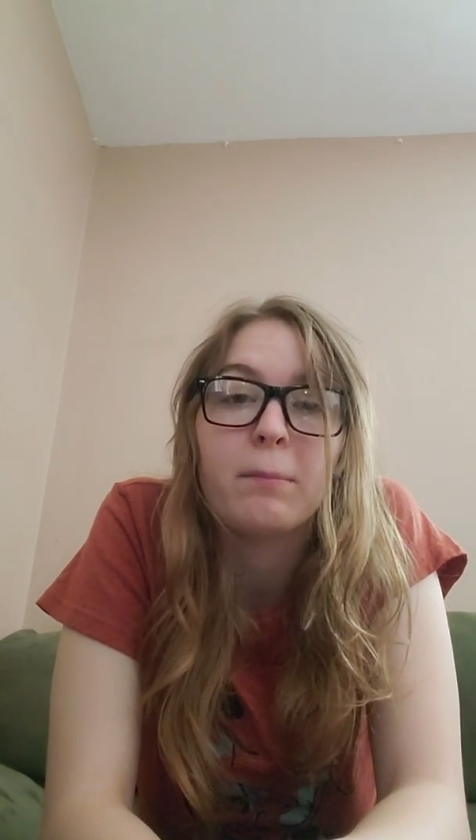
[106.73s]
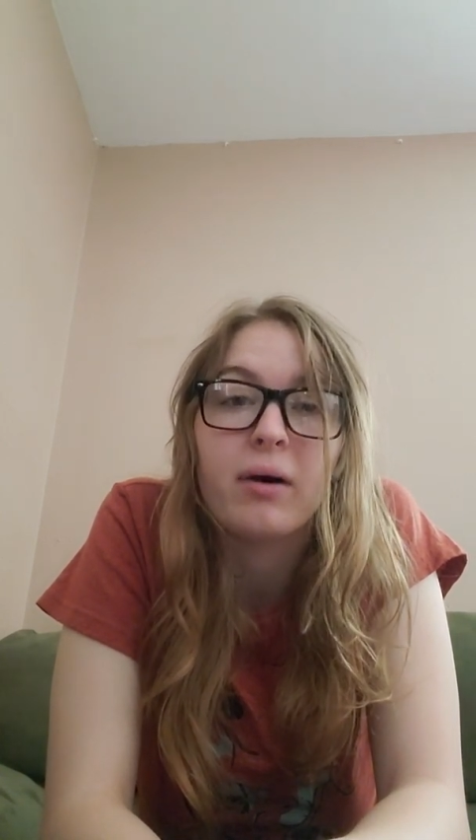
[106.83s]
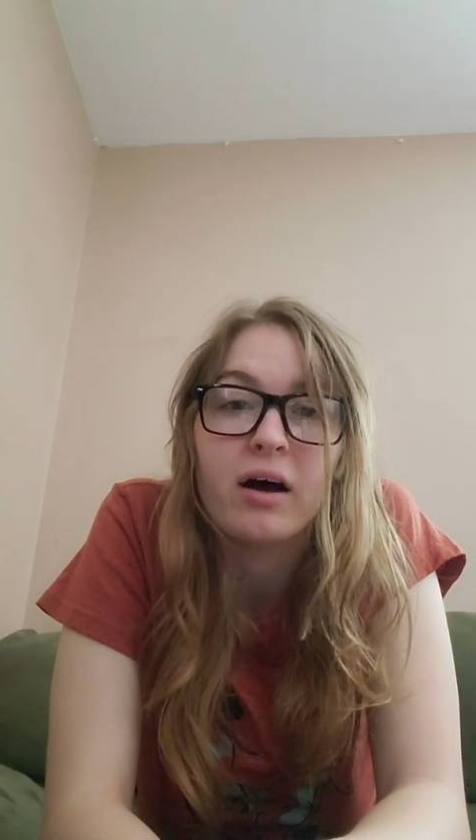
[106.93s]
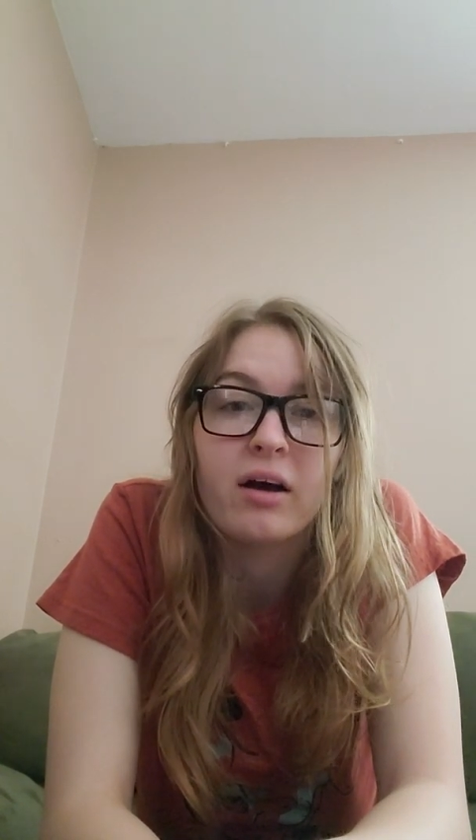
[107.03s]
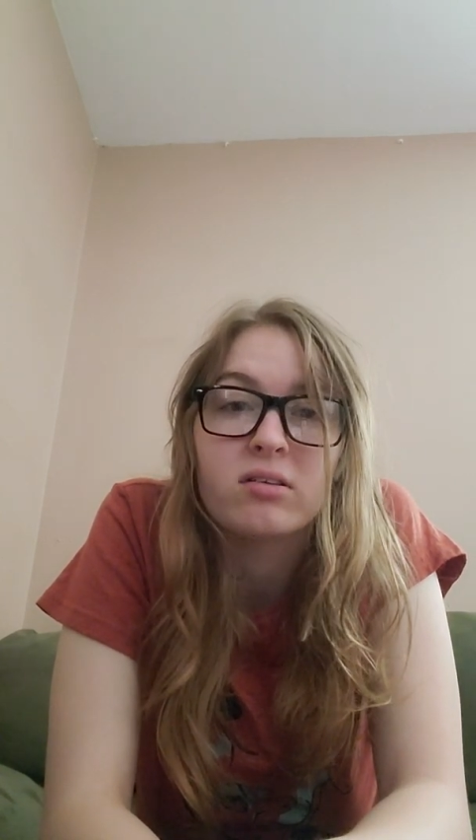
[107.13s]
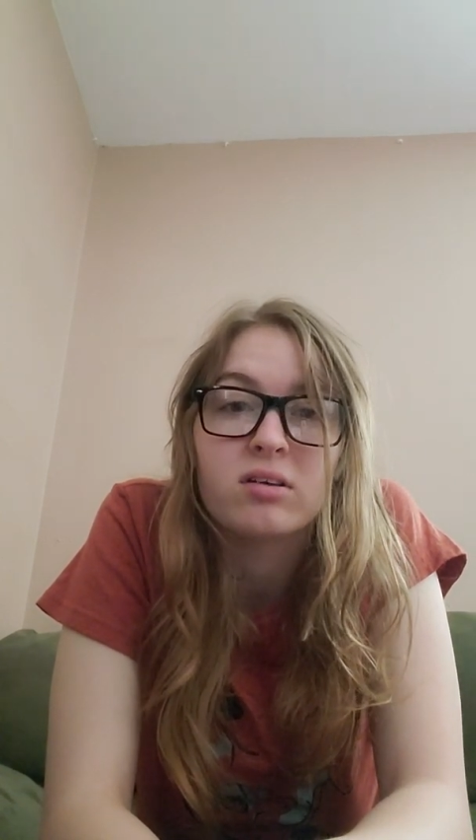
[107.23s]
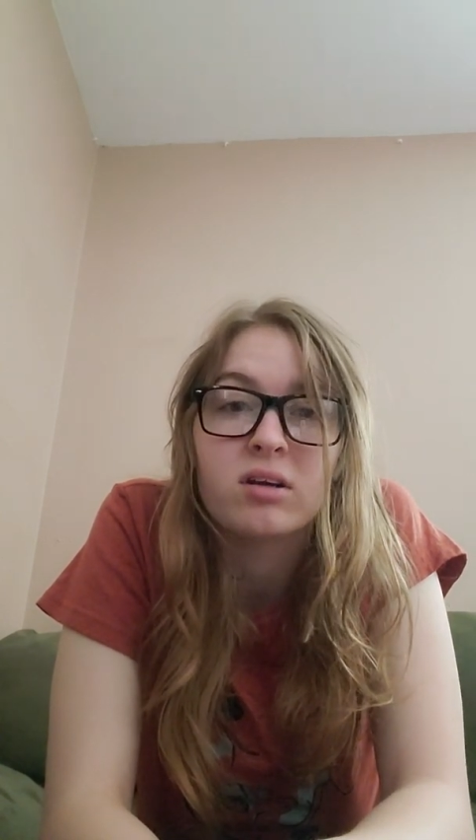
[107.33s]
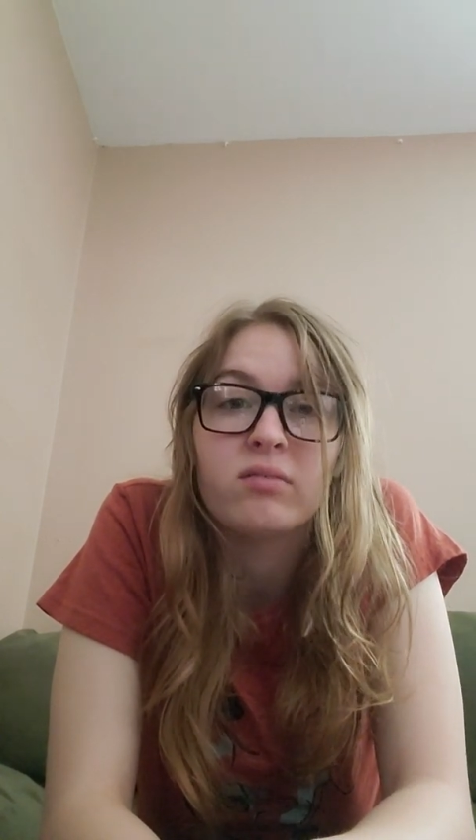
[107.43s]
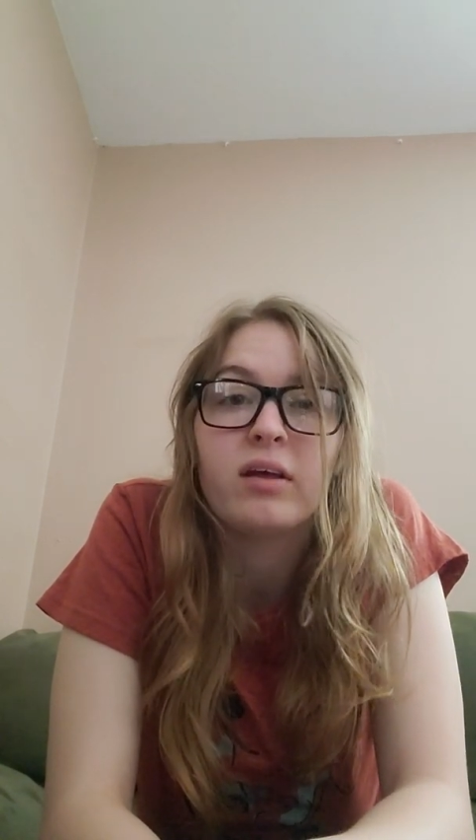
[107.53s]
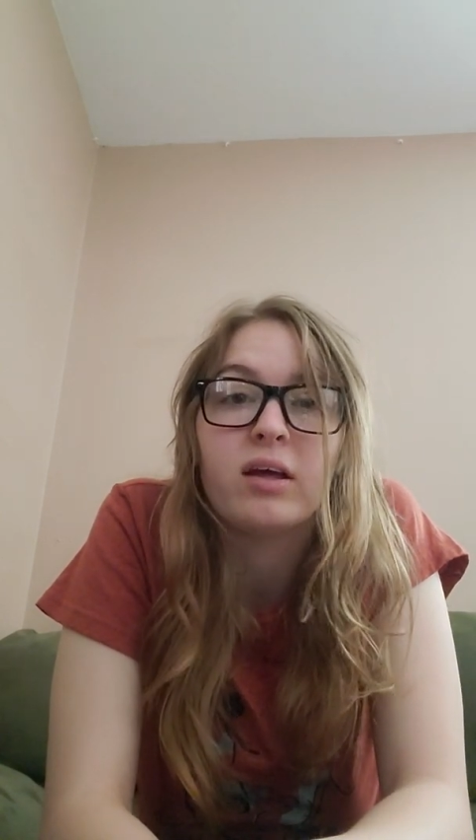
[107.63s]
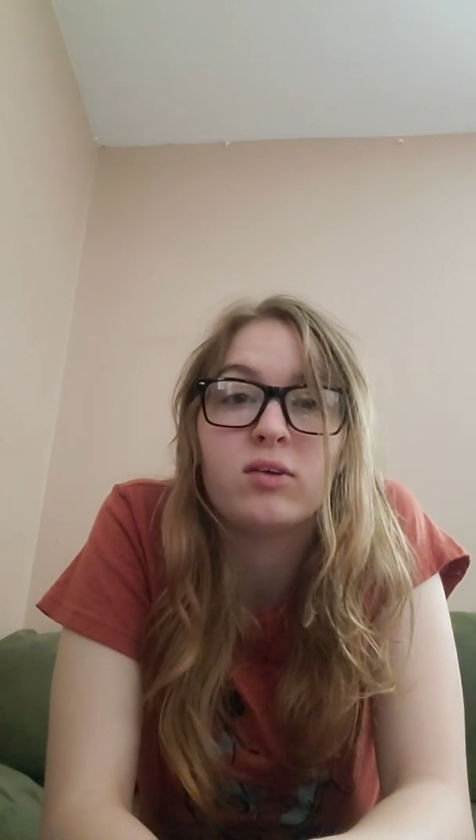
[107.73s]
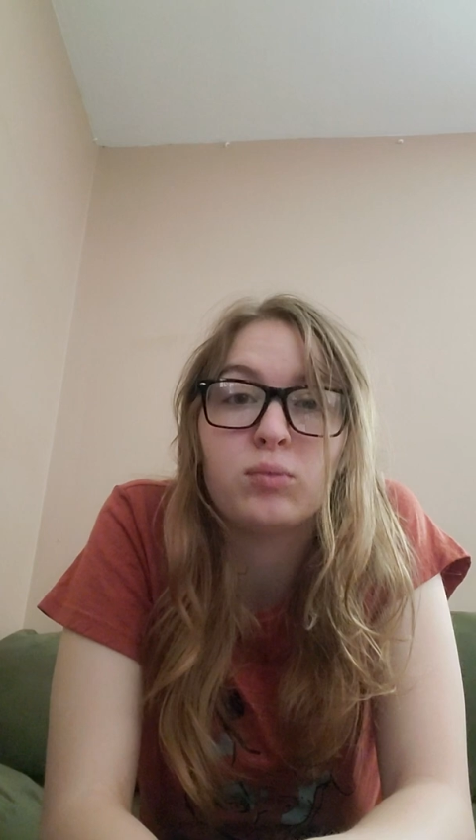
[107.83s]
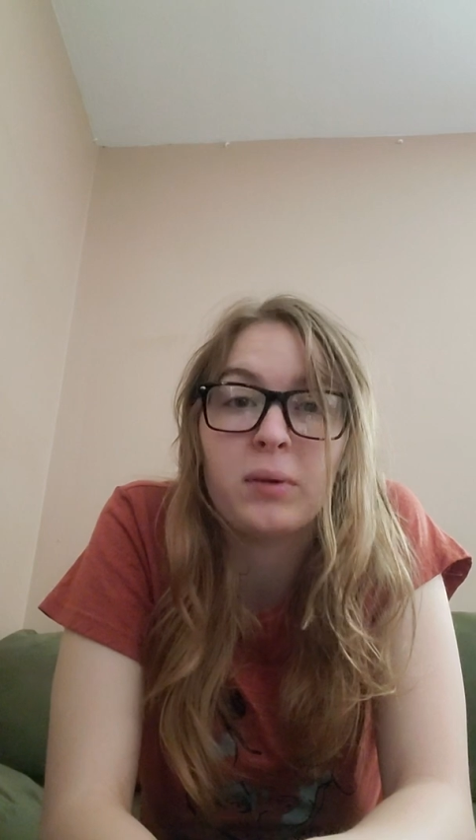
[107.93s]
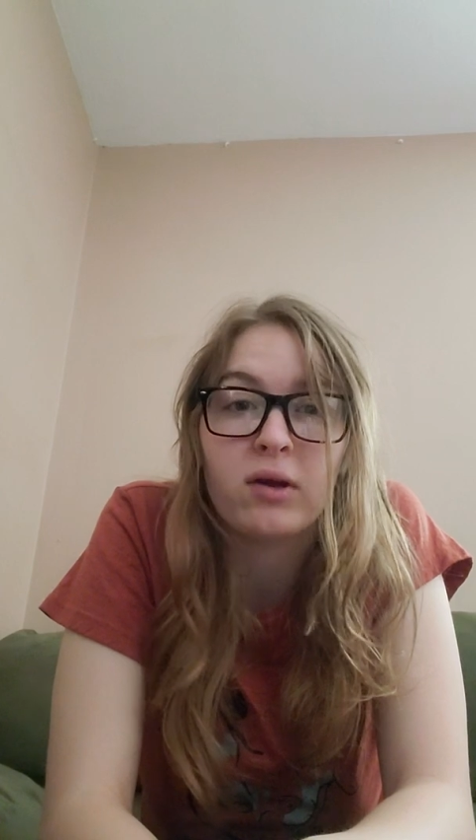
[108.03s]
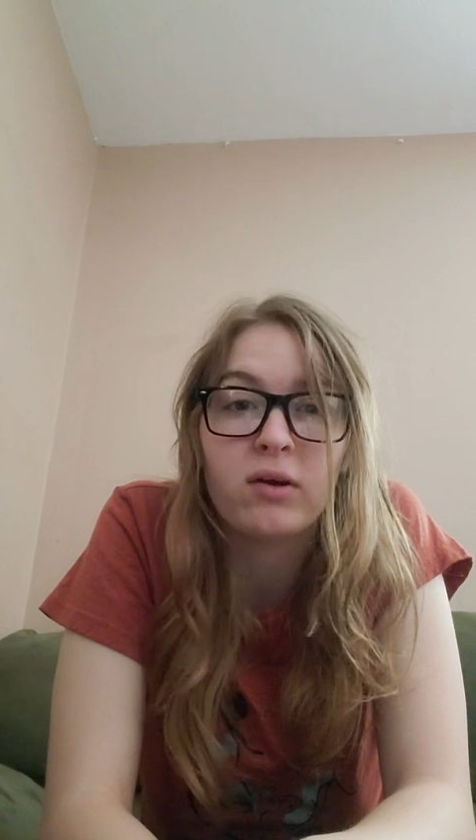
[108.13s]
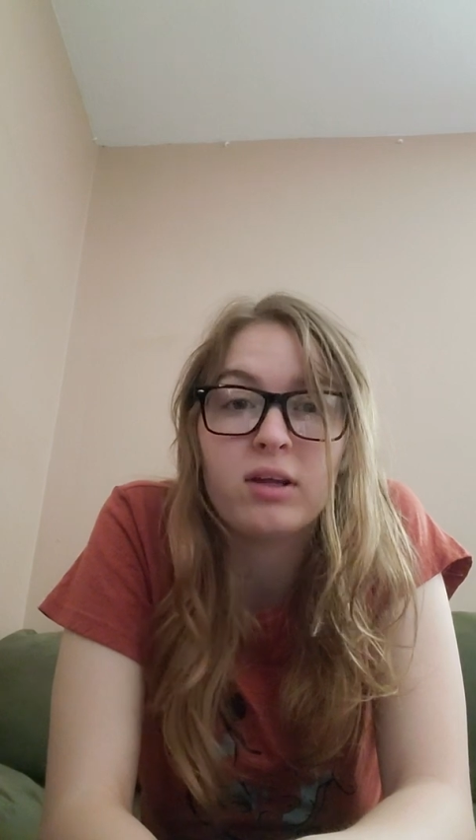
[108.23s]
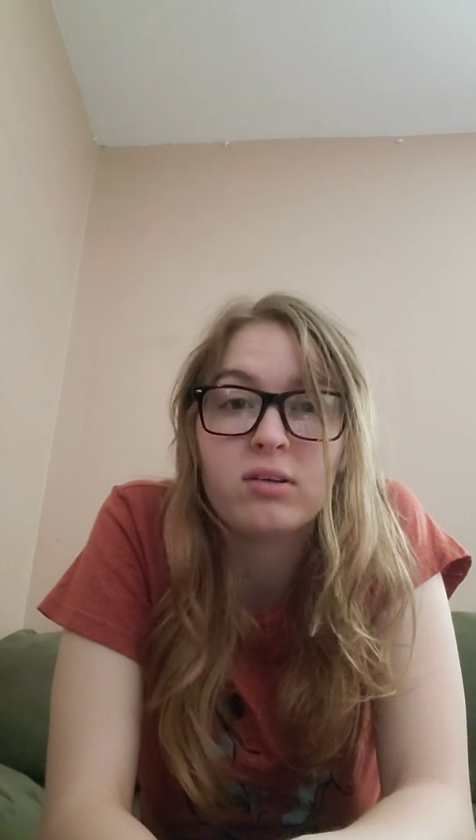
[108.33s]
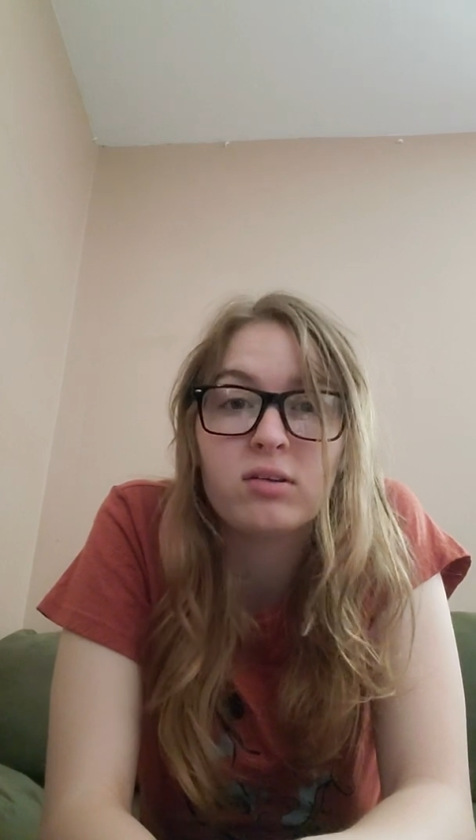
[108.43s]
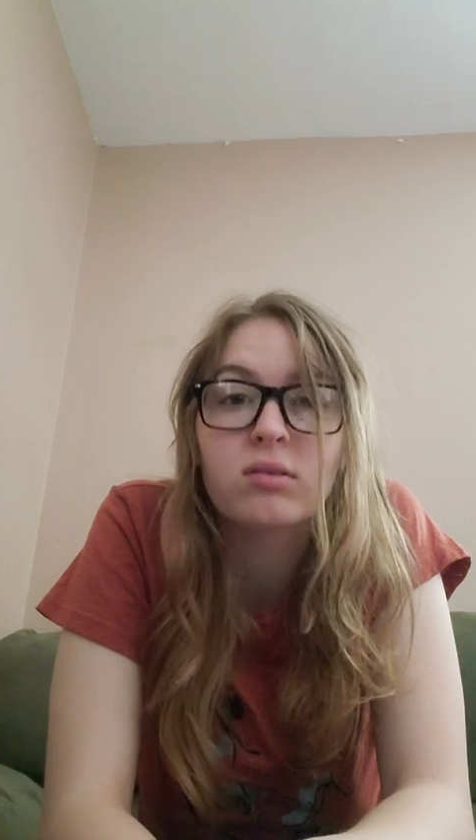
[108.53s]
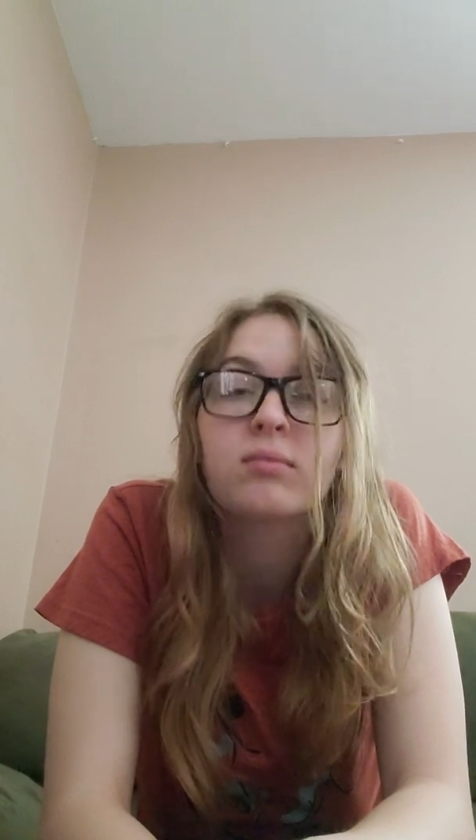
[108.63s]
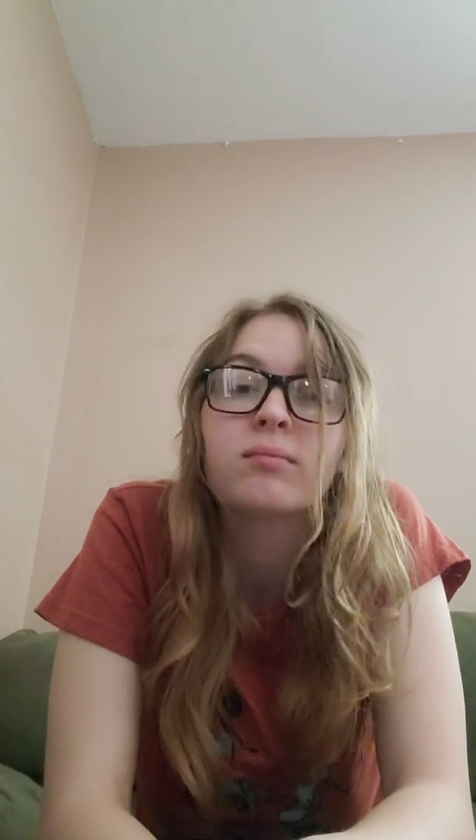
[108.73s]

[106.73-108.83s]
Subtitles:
positive experience.